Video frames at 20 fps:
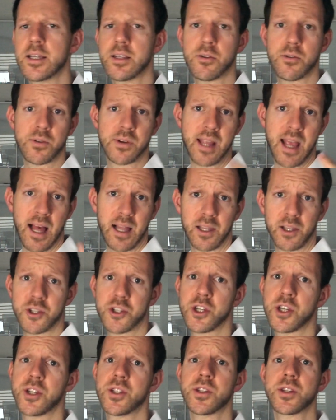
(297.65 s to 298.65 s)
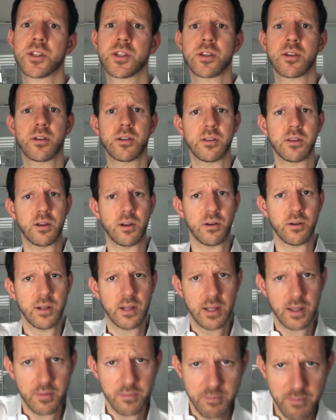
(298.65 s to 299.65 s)
Your intelligence, you know,
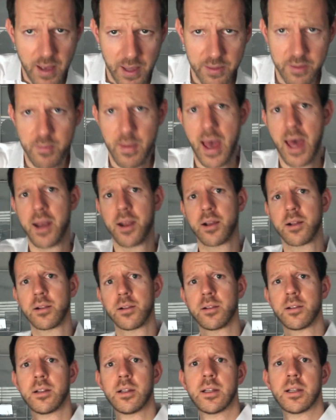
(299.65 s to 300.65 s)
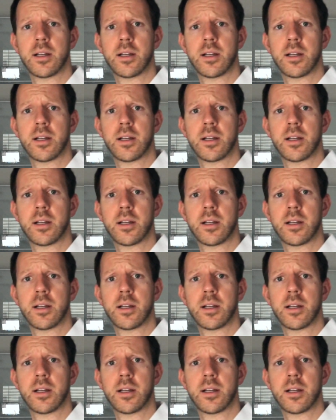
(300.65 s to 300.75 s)
mathematical,